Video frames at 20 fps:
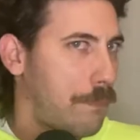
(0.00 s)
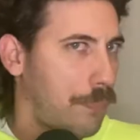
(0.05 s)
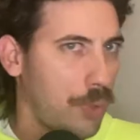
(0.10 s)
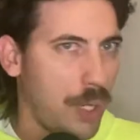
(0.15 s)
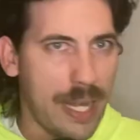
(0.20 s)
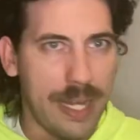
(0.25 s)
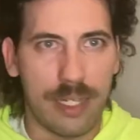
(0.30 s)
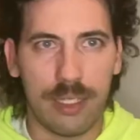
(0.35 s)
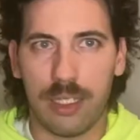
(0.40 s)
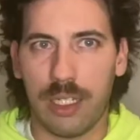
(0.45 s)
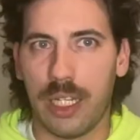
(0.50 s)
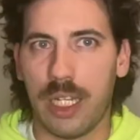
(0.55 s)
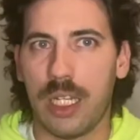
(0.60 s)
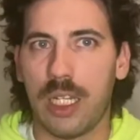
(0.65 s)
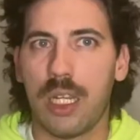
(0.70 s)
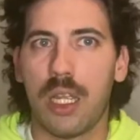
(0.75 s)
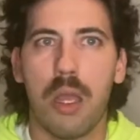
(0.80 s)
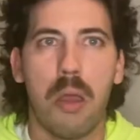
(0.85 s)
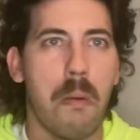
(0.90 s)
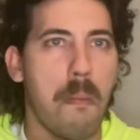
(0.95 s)
Brantley,
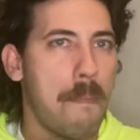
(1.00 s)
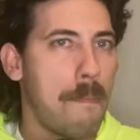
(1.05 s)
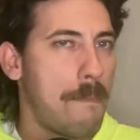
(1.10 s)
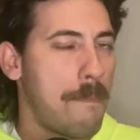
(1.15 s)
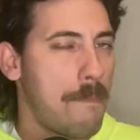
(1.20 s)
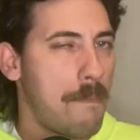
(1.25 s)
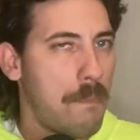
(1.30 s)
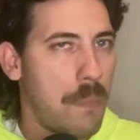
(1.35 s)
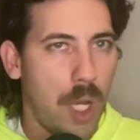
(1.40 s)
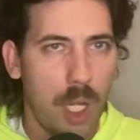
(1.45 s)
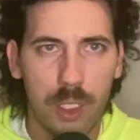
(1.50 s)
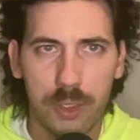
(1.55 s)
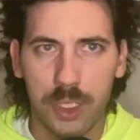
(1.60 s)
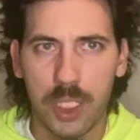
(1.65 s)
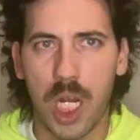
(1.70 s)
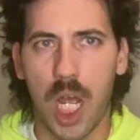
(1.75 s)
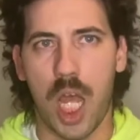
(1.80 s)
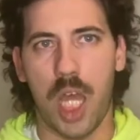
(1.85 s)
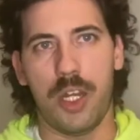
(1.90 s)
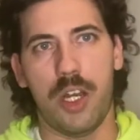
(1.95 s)

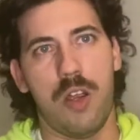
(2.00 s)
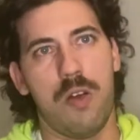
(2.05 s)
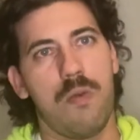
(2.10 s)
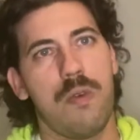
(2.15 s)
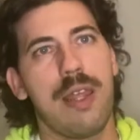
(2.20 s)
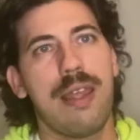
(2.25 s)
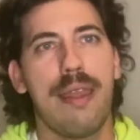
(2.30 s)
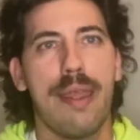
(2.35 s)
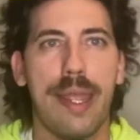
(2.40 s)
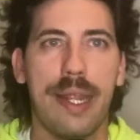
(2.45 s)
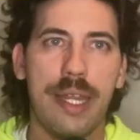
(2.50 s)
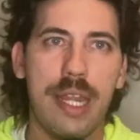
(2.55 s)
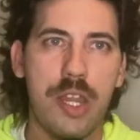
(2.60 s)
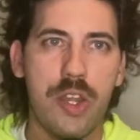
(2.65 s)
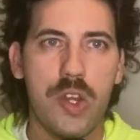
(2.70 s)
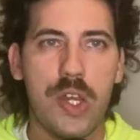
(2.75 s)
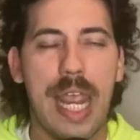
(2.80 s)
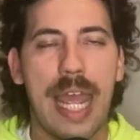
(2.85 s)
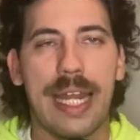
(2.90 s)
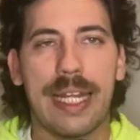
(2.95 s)
Maldonado, and
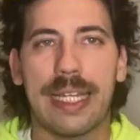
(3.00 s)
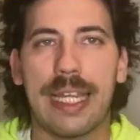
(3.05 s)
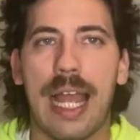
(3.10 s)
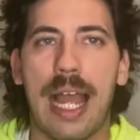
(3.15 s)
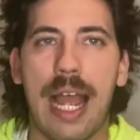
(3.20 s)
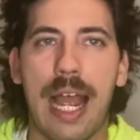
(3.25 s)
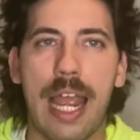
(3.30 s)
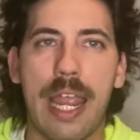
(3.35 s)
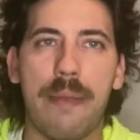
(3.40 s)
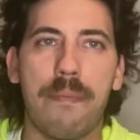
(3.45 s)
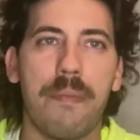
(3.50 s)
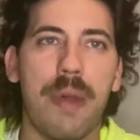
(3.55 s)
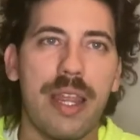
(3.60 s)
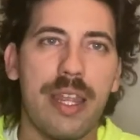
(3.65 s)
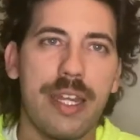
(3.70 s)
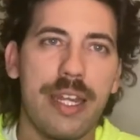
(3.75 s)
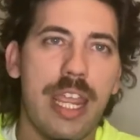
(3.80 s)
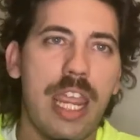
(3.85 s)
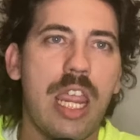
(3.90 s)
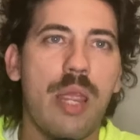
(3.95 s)
then you got a guy by
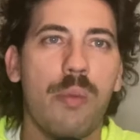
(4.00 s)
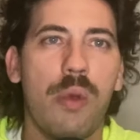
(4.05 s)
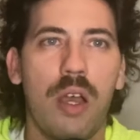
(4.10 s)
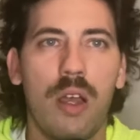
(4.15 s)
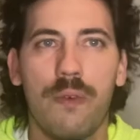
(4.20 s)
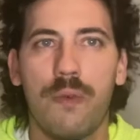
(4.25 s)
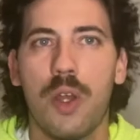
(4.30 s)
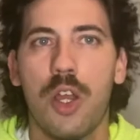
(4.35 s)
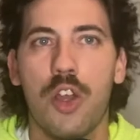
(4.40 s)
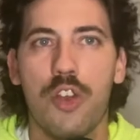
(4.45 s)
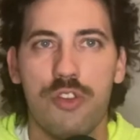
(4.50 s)
the name of